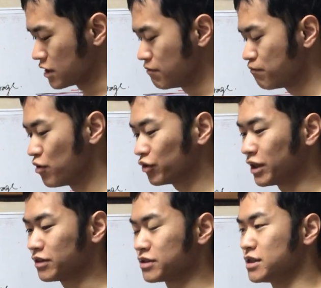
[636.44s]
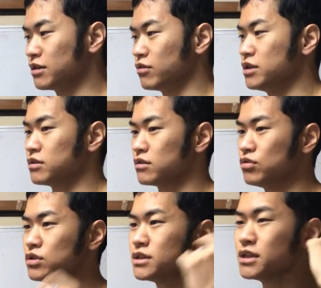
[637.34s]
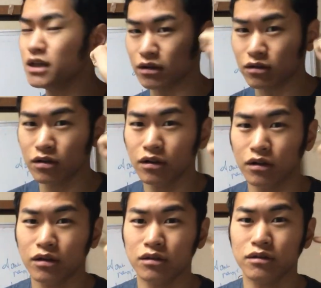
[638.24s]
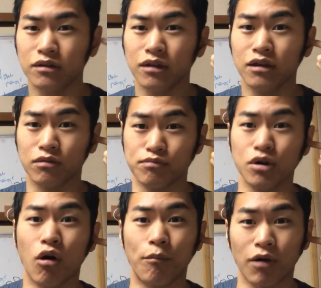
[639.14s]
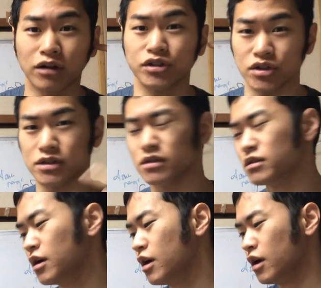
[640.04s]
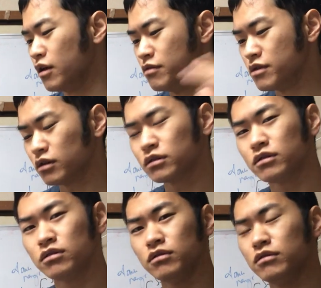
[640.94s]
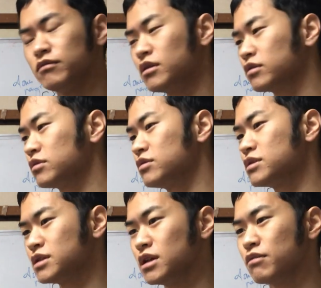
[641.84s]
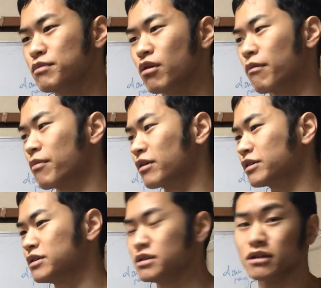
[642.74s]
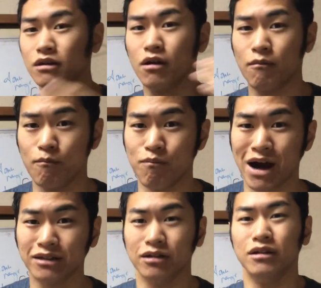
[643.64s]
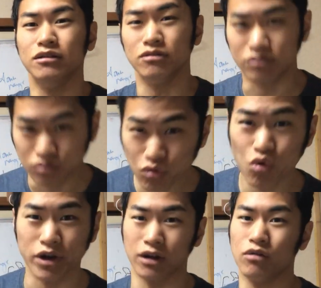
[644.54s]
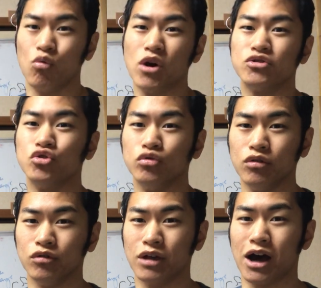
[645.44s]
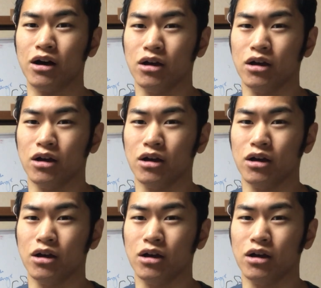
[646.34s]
important thing is to think before practice, not to think before practicing, but doing what you do now.